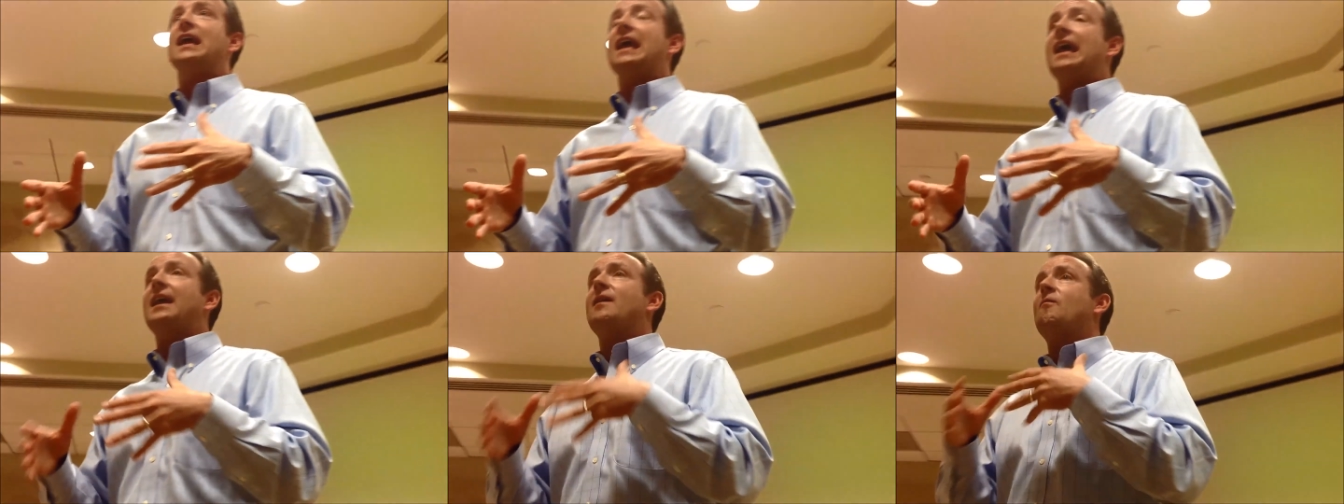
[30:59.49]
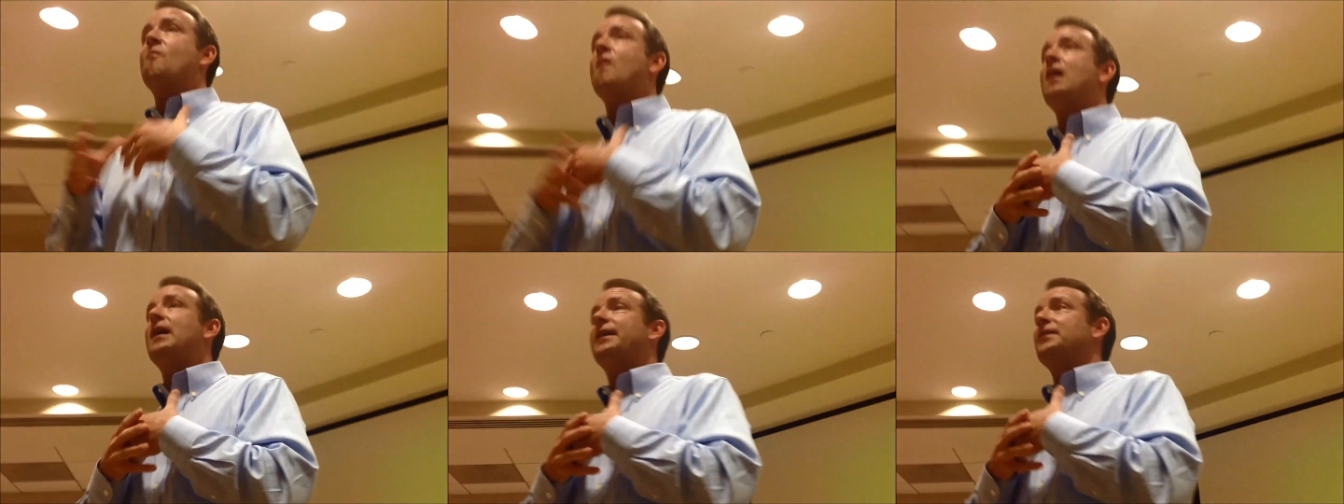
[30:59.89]
and I
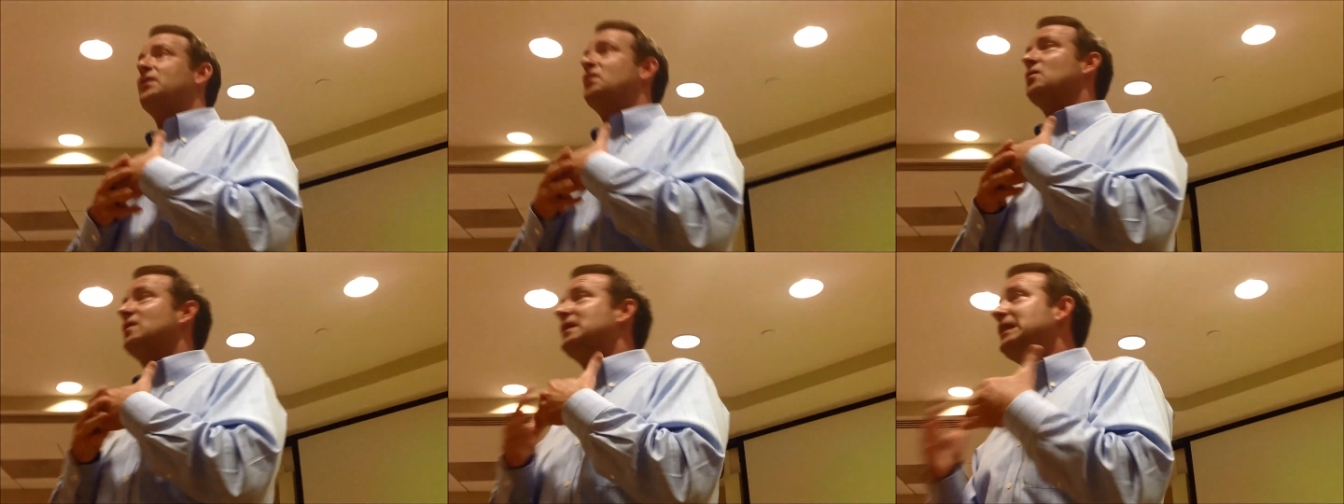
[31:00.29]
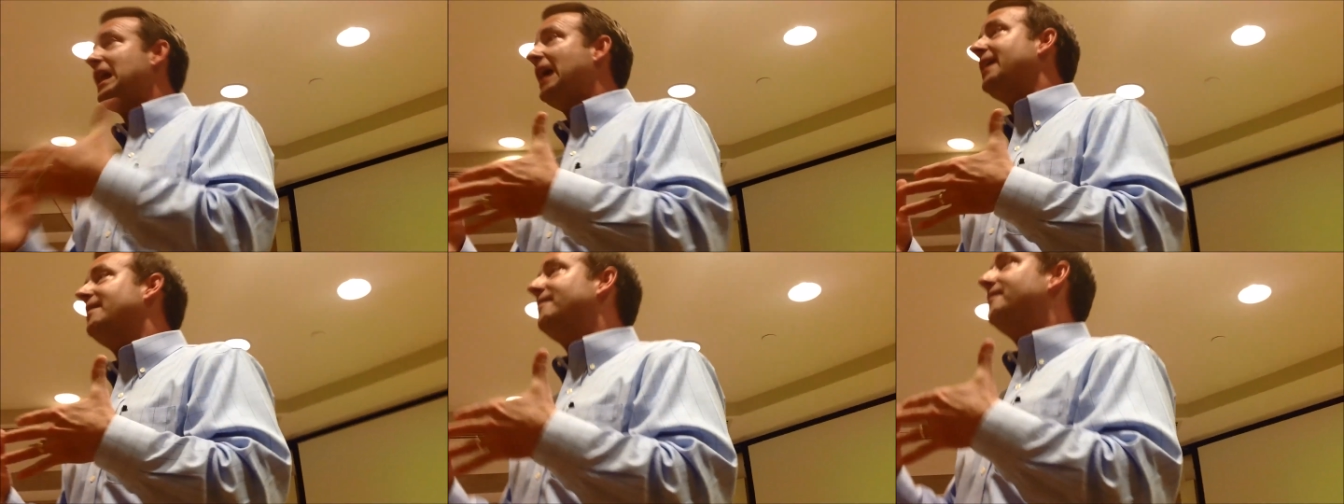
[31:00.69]
want your
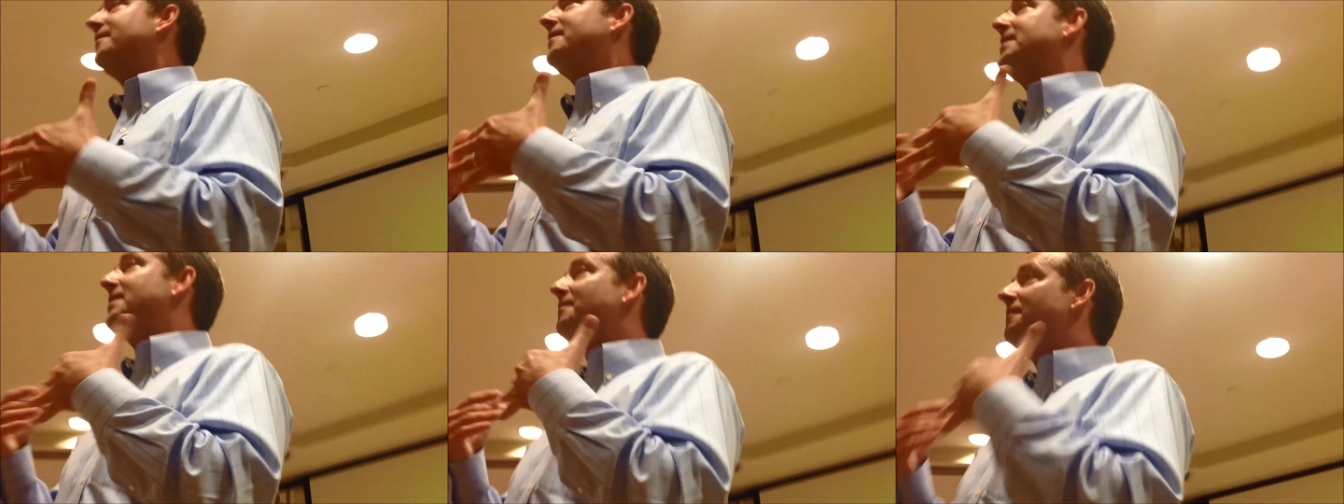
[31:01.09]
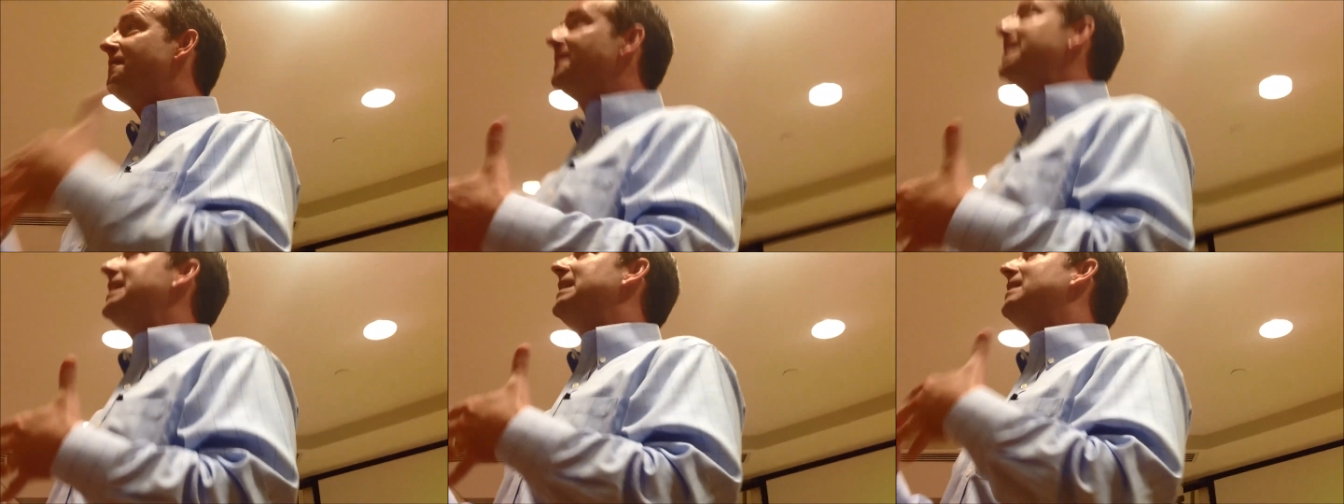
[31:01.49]
life to
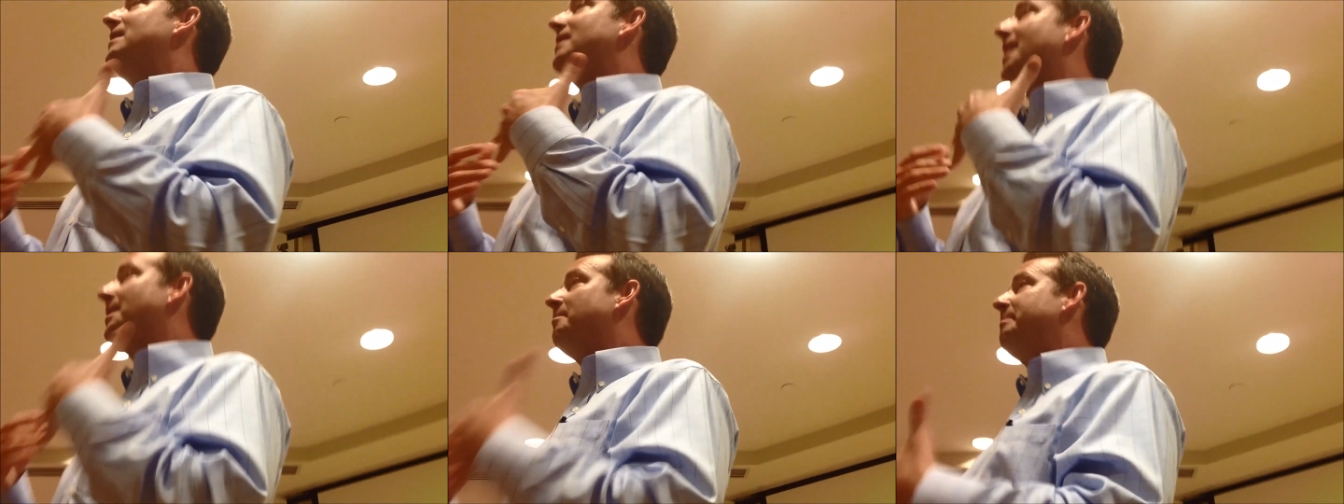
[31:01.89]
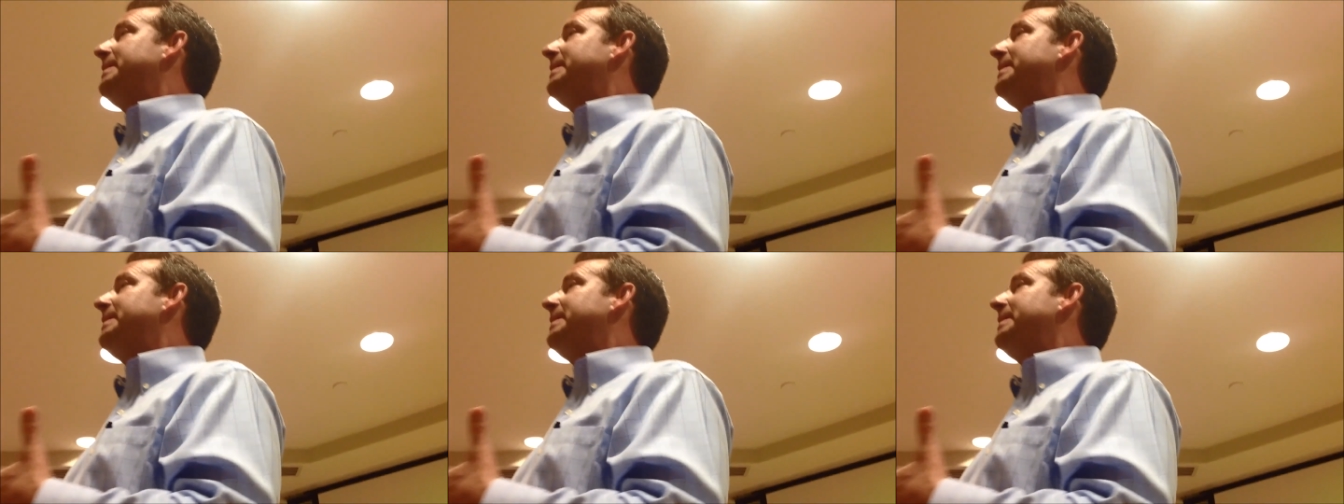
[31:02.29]
feel and